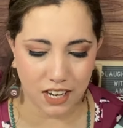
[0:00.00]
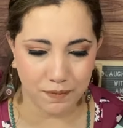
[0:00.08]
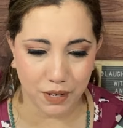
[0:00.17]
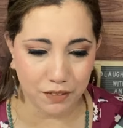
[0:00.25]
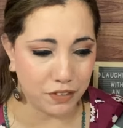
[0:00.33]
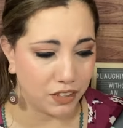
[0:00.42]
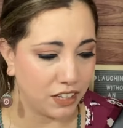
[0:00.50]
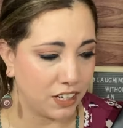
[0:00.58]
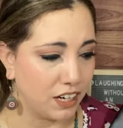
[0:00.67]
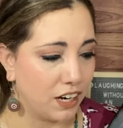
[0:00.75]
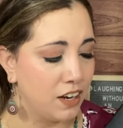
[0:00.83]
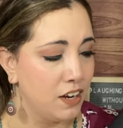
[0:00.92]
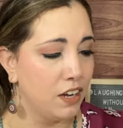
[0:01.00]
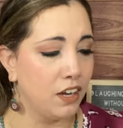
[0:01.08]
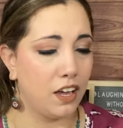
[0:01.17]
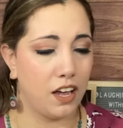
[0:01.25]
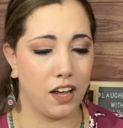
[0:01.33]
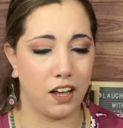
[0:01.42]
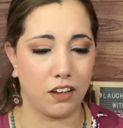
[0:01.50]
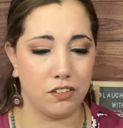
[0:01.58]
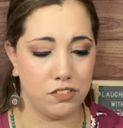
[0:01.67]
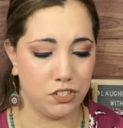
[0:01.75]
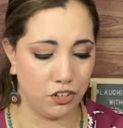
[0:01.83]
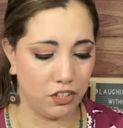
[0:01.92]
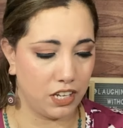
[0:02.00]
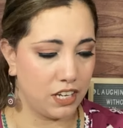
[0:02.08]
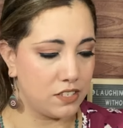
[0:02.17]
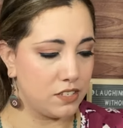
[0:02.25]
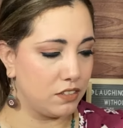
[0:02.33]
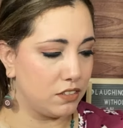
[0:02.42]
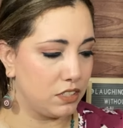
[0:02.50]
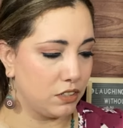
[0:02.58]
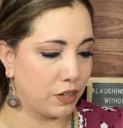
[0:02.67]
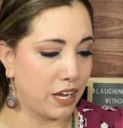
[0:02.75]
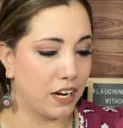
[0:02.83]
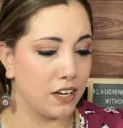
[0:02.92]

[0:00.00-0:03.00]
I'm definitely going to consider this to get it,